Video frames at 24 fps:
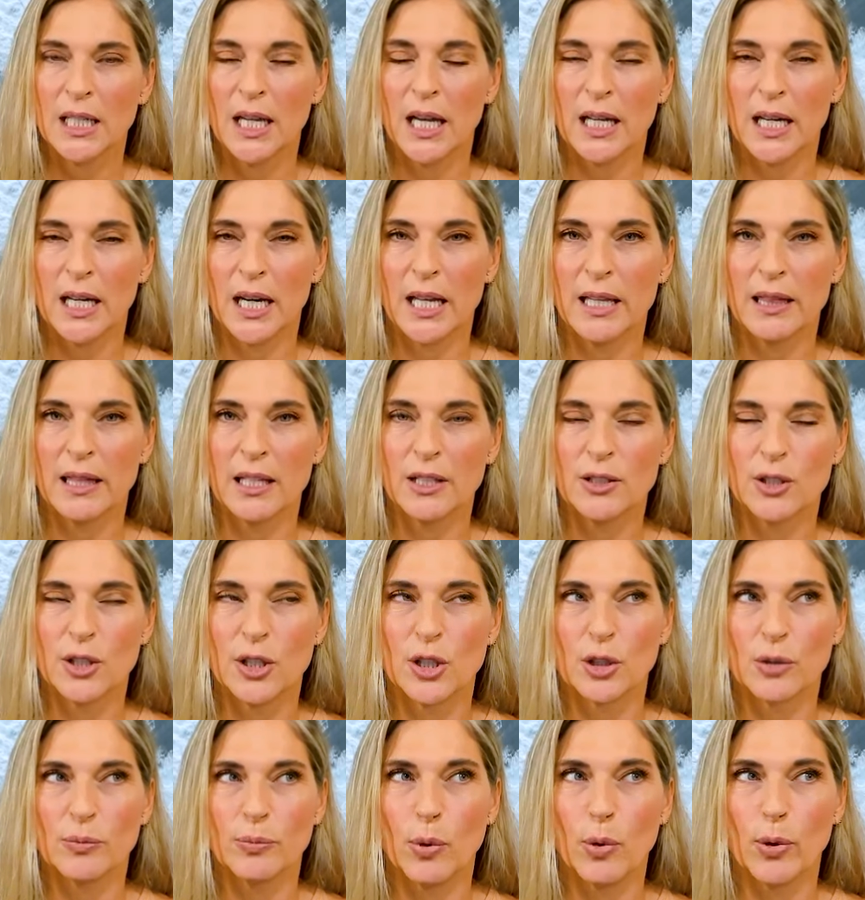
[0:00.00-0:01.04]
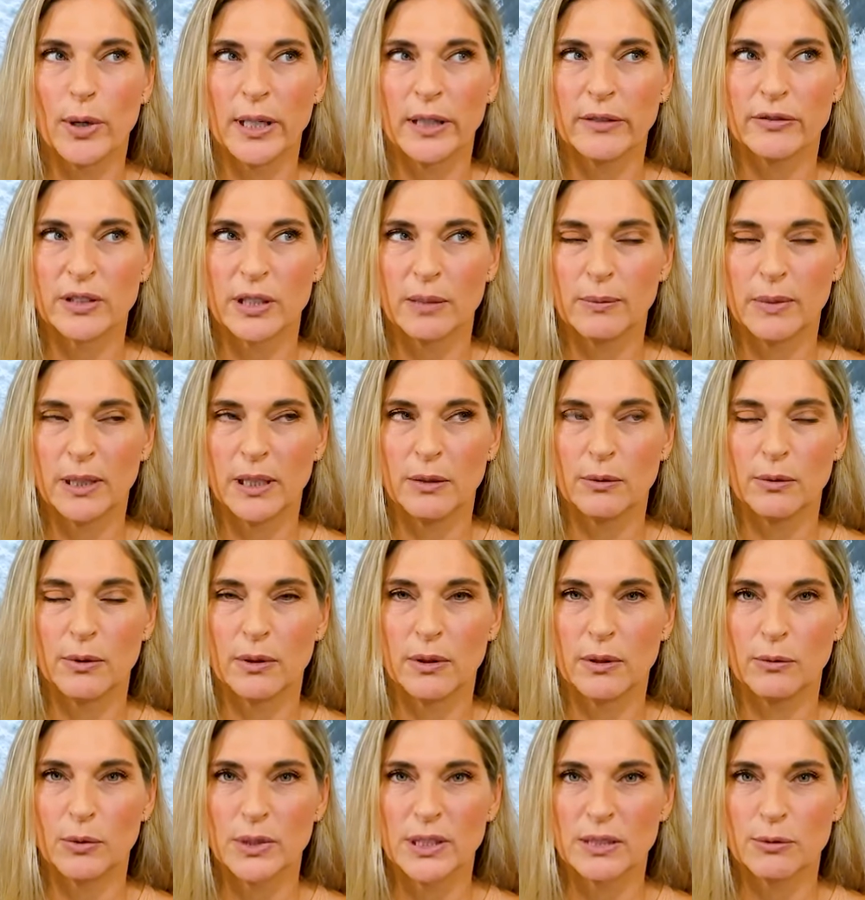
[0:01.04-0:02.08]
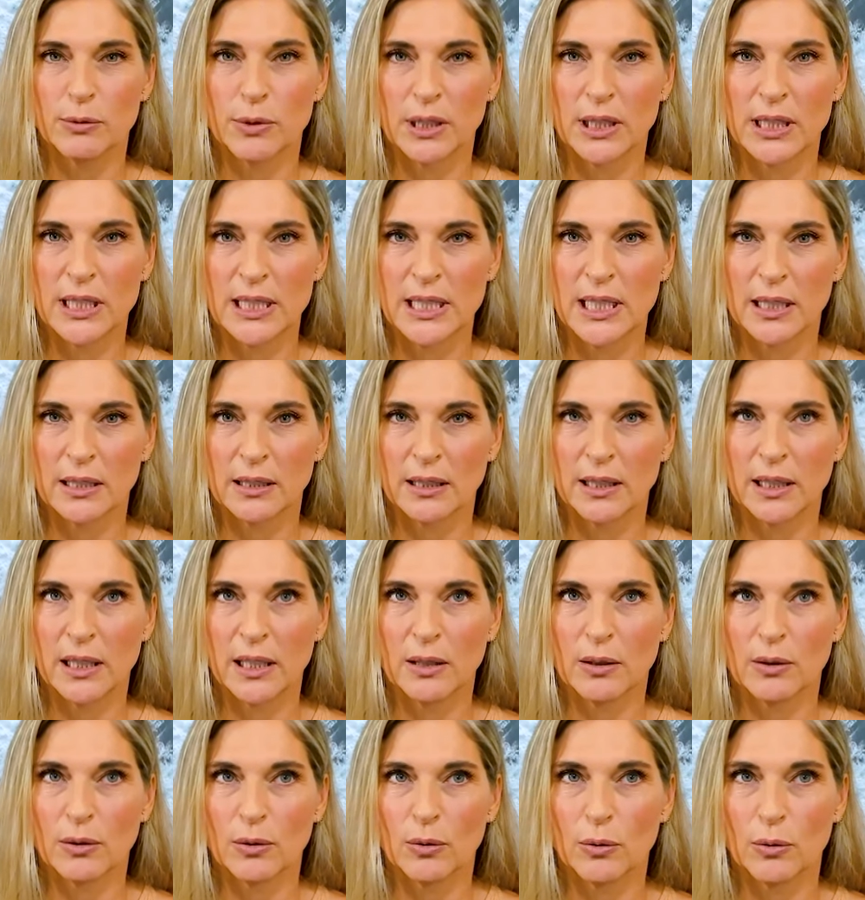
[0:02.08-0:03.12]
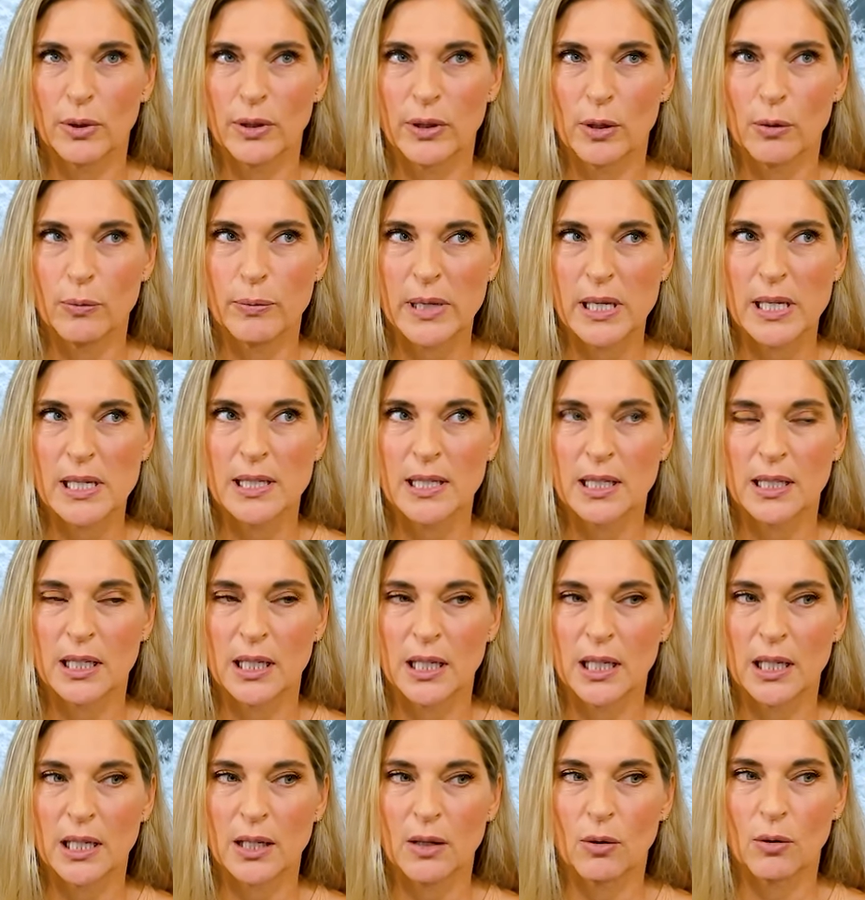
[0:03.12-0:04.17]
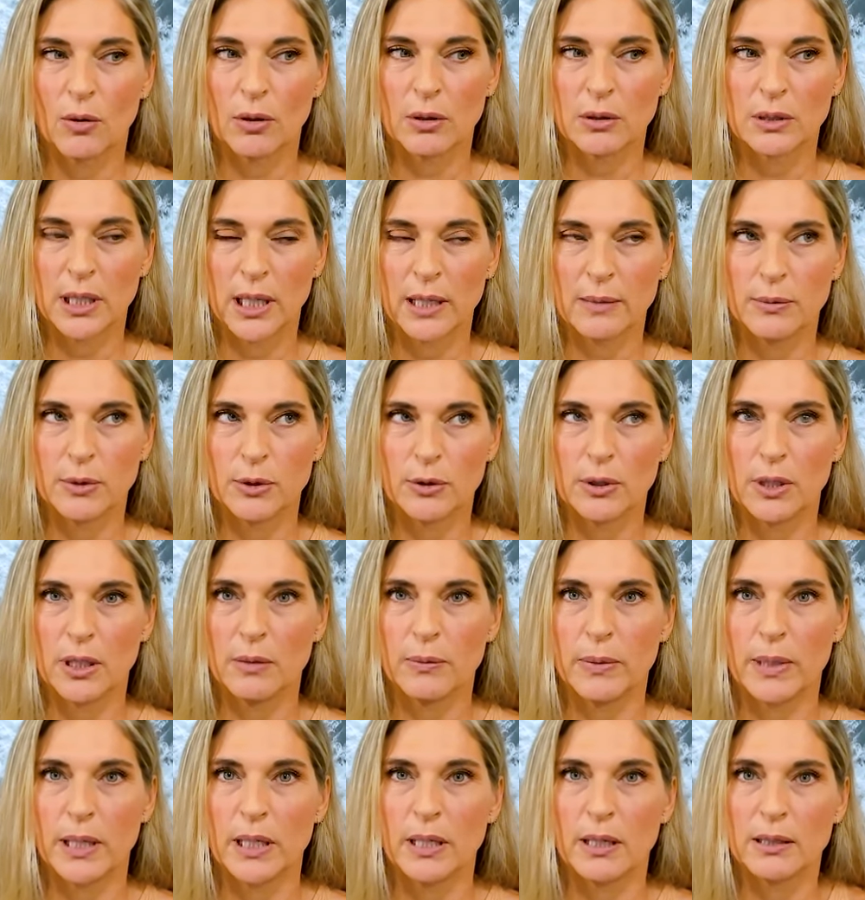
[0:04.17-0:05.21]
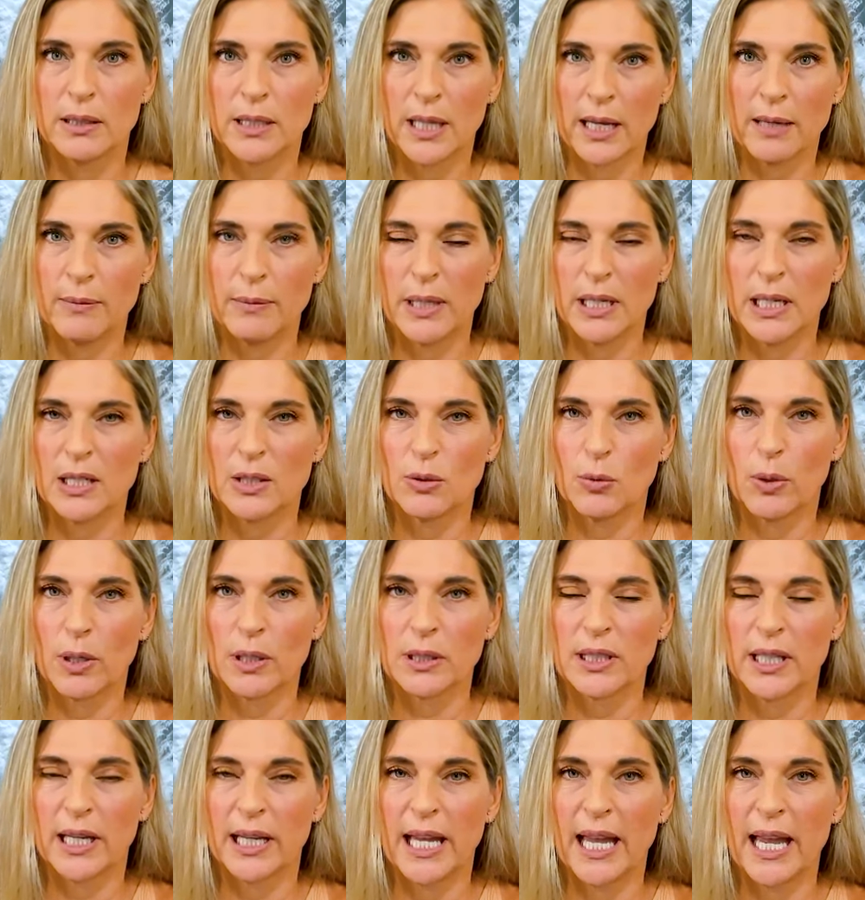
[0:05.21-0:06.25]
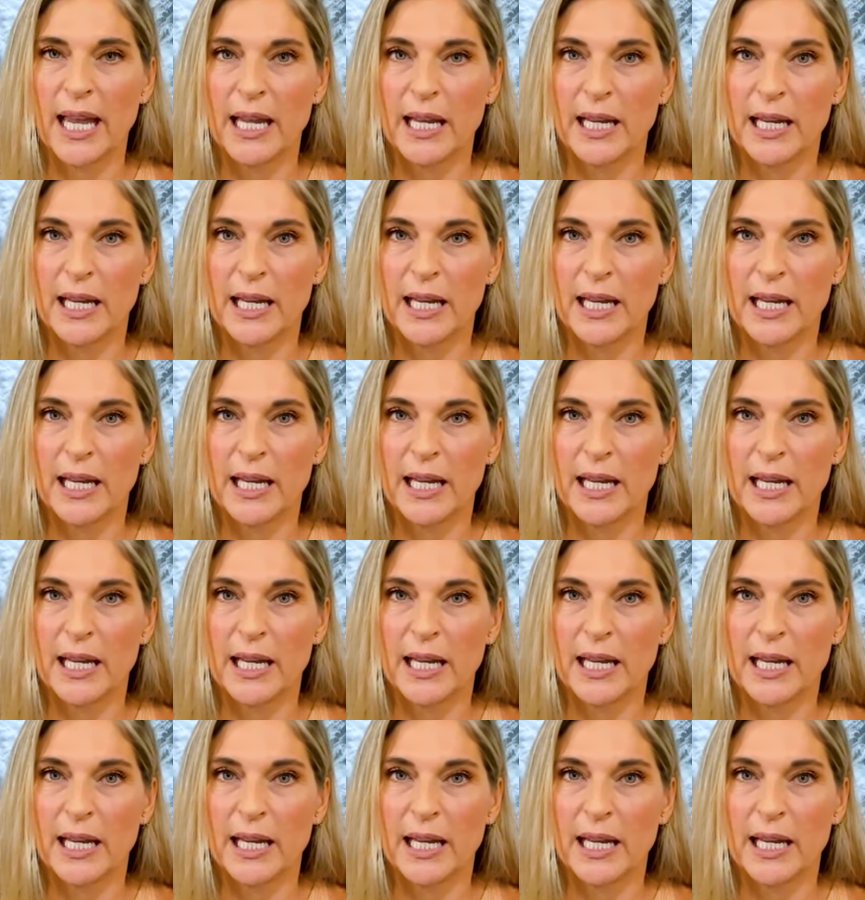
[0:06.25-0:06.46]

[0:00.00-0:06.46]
Yeah, and I think to your point, if somebody was really dealing with obesity or type 2 diabetes, where it's like, hey,